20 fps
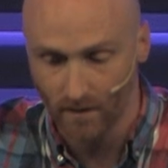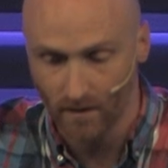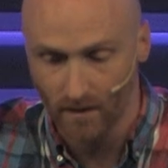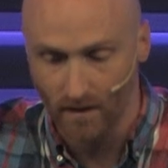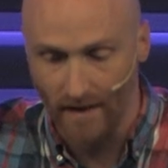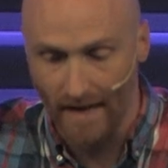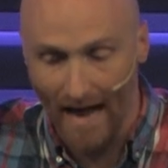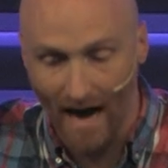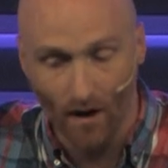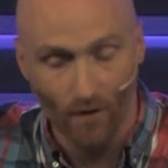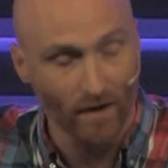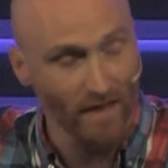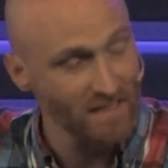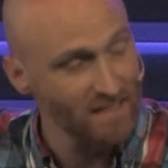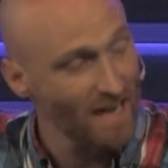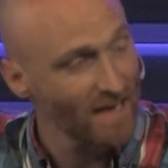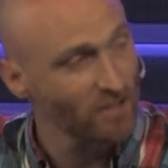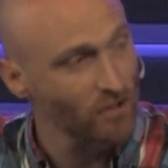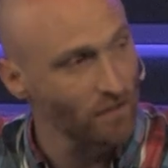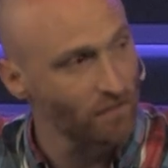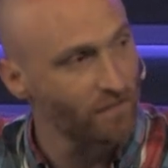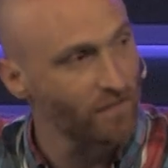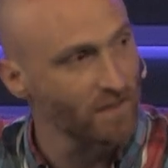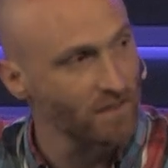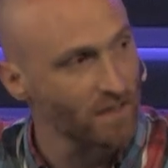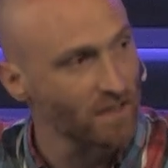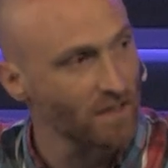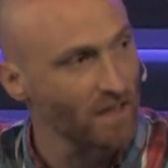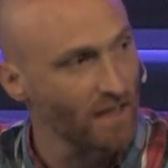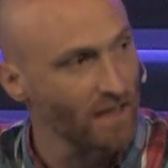Now it's actually
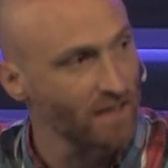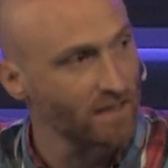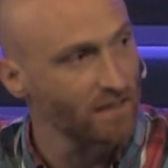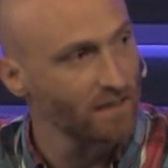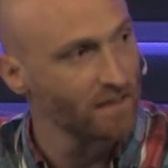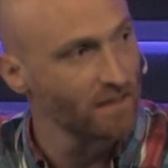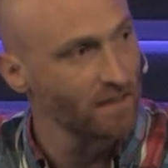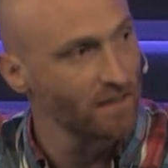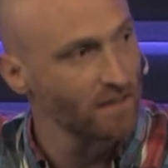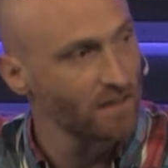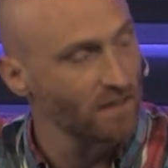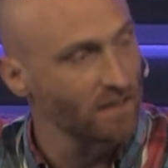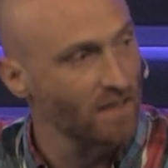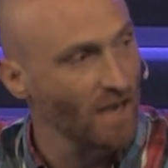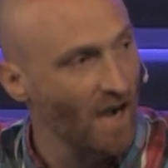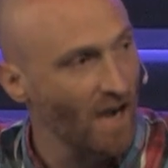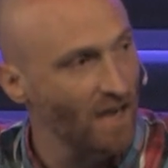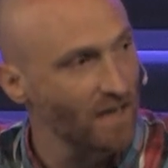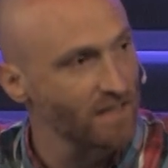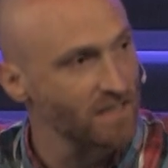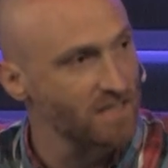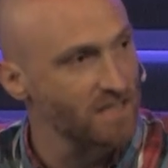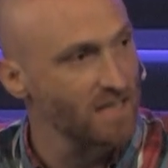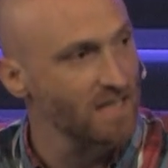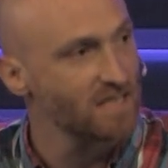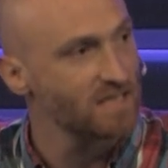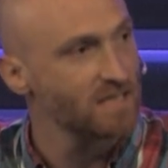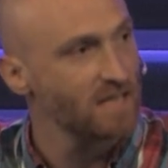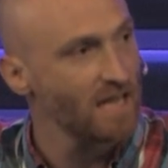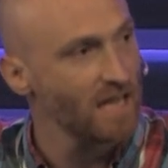feeling like God is
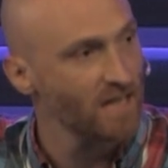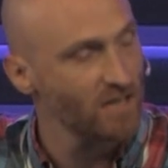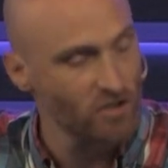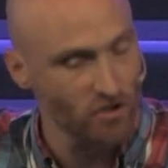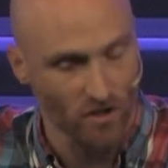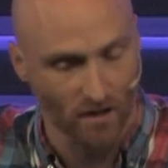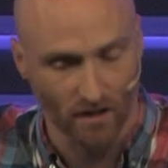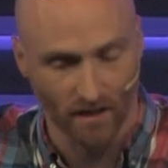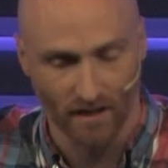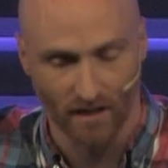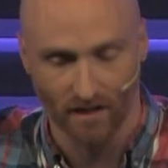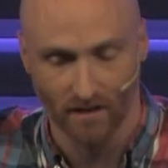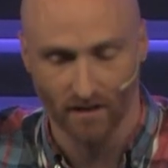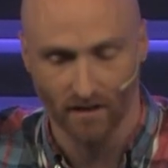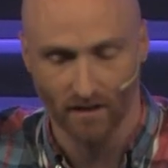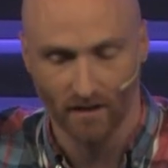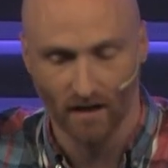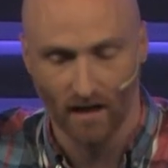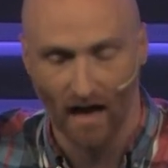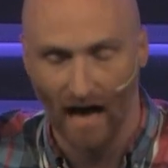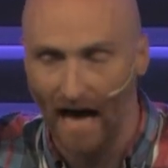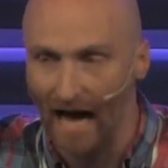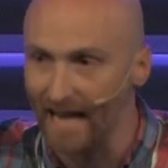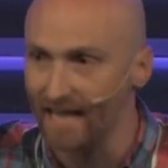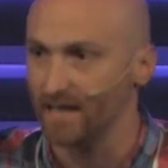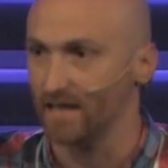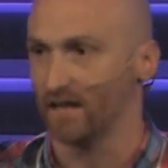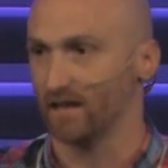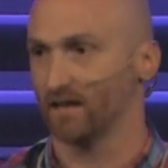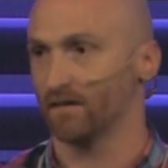intentionally
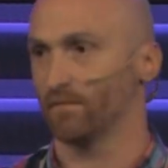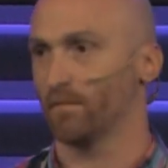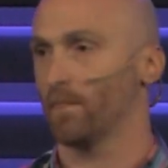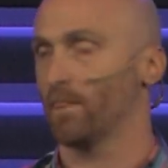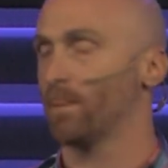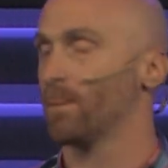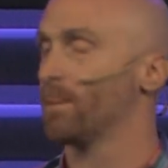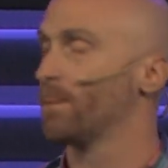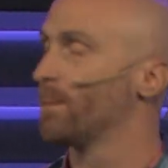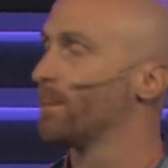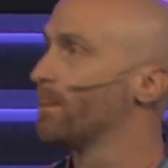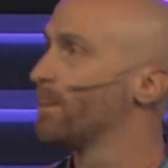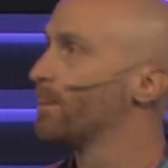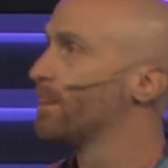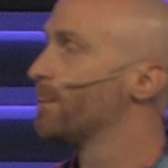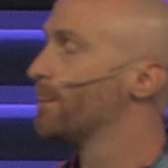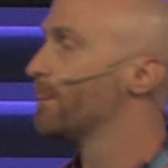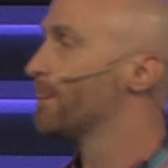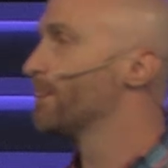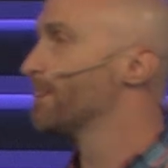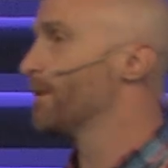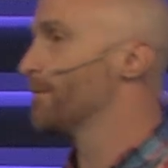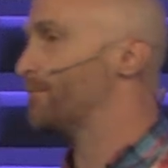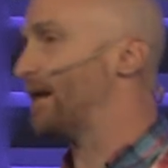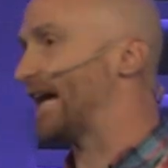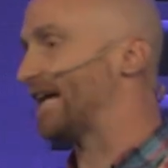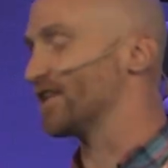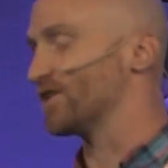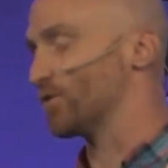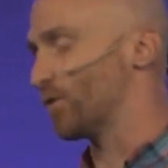hiding.
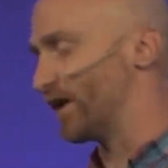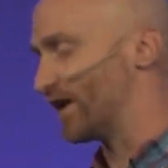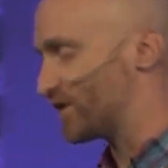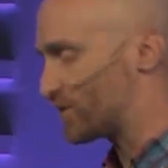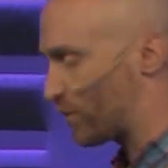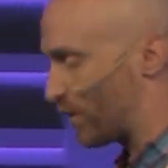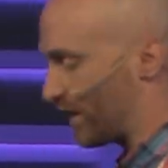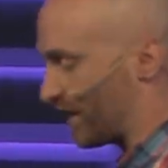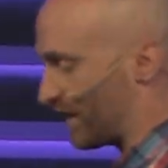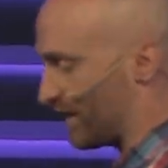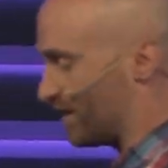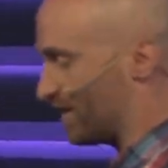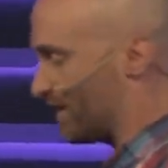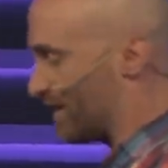Back in 2020, that